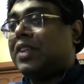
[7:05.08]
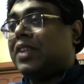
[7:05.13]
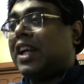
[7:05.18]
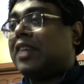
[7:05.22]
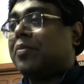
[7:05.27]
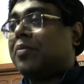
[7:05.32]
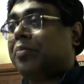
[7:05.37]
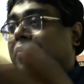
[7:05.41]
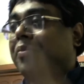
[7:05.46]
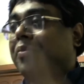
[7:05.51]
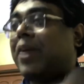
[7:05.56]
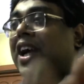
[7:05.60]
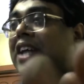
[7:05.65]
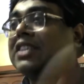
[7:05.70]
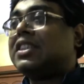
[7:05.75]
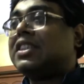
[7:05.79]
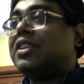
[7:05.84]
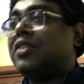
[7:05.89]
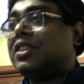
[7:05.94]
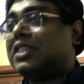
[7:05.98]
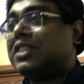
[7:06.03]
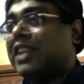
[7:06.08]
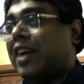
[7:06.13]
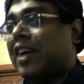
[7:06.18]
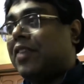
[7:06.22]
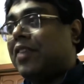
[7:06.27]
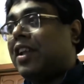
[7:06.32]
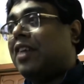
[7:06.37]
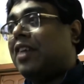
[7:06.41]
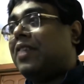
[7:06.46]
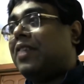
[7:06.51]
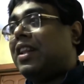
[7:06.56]
that magazine was
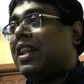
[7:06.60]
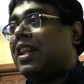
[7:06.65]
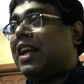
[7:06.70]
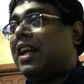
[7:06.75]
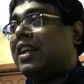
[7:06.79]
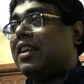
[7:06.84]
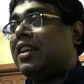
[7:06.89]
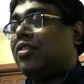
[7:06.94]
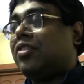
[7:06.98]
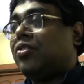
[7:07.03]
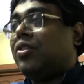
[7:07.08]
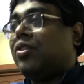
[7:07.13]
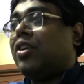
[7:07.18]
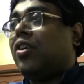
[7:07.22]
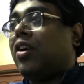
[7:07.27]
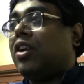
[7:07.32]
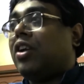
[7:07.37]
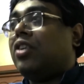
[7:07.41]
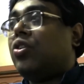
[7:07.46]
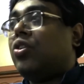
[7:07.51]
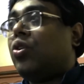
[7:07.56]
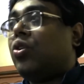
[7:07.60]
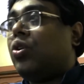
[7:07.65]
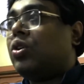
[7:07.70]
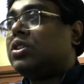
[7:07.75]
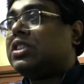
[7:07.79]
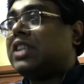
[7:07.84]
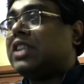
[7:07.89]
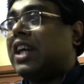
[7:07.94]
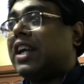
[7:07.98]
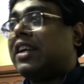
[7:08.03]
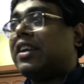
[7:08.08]
available, and we all
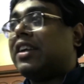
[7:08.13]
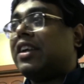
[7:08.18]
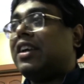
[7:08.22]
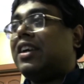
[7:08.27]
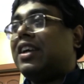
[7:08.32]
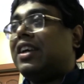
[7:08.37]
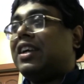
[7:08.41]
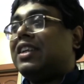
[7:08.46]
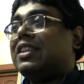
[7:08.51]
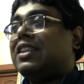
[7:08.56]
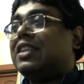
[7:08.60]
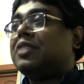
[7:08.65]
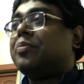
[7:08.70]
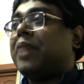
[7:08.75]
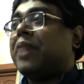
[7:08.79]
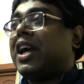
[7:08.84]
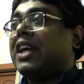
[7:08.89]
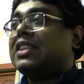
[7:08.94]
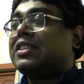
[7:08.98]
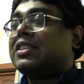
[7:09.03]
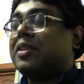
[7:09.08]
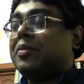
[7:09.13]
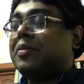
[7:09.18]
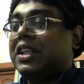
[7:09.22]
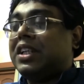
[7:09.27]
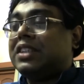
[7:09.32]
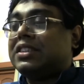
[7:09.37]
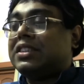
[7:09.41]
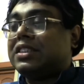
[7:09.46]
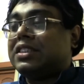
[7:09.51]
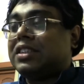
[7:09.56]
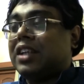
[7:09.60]
know that this magazine
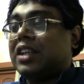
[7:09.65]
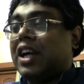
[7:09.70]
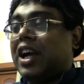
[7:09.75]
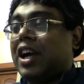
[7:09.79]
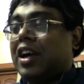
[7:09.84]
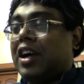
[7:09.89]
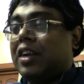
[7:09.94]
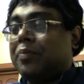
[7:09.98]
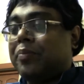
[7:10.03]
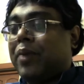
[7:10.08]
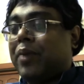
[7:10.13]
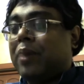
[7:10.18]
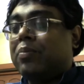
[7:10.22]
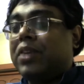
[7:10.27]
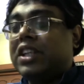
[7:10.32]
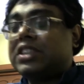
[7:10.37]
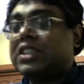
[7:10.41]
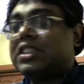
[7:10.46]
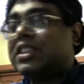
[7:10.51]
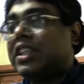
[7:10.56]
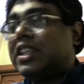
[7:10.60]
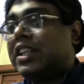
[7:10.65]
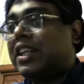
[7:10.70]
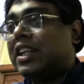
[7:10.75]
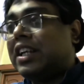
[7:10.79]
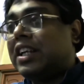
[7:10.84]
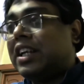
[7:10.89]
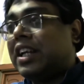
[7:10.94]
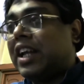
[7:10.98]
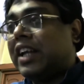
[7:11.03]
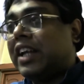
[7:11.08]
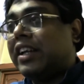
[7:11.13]
is uh, published in
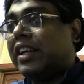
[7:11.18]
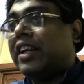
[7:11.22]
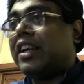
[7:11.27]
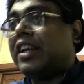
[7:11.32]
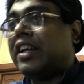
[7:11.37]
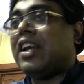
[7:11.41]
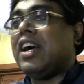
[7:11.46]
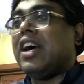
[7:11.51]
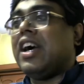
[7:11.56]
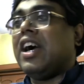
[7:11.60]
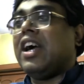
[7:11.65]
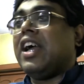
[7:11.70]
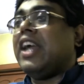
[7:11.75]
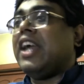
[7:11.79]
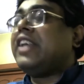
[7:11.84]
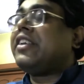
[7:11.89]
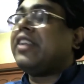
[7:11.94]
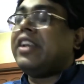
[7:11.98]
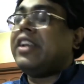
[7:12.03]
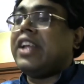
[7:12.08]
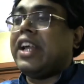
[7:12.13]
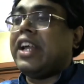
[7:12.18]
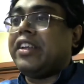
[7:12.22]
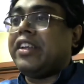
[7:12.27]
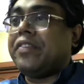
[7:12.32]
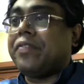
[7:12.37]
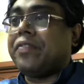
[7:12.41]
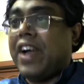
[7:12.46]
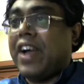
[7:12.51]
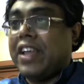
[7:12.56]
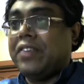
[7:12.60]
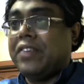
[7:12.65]
19, uh,
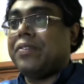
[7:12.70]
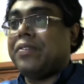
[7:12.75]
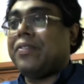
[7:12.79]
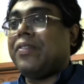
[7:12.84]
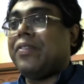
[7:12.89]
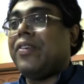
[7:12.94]
1895.